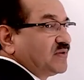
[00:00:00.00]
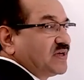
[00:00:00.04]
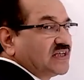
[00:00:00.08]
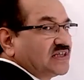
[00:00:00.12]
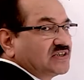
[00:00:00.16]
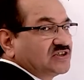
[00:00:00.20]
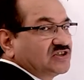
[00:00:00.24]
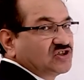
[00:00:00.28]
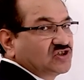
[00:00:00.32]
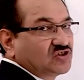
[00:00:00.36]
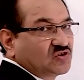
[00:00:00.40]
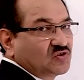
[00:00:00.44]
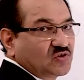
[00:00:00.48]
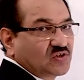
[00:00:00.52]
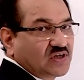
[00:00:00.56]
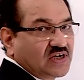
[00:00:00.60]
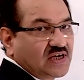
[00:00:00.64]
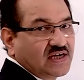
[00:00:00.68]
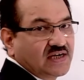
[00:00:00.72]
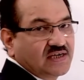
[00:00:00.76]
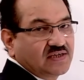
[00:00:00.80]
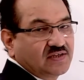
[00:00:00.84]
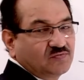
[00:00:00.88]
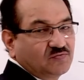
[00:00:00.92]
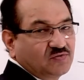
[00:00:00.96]
March
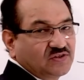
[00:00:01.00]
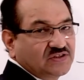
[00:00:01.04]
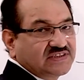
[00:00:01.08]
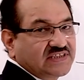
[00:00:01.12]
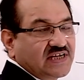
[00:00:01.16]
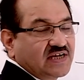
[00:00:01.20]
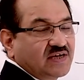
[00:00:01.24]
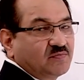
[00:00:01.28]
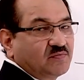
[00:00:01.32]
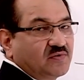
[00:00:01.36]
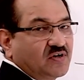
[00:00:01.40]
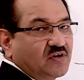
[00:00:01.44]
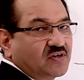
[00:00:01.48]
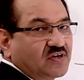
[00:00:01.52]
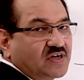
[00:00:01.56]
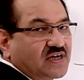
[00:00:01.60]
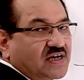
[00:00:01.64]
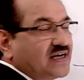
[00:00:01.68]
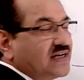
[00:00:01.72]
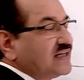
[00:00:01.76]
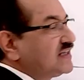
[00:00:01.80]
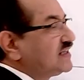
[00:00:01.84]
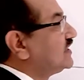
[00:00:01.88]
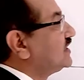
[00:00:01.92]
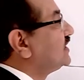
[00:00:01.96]
09, which I am not
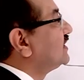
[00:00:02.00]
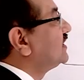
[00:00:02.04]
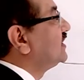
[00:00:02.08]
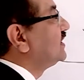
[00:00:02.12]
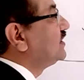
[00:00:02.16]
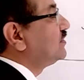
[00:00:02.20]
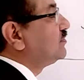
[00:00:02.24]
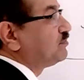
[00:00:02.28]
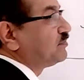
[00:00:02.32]
writing here,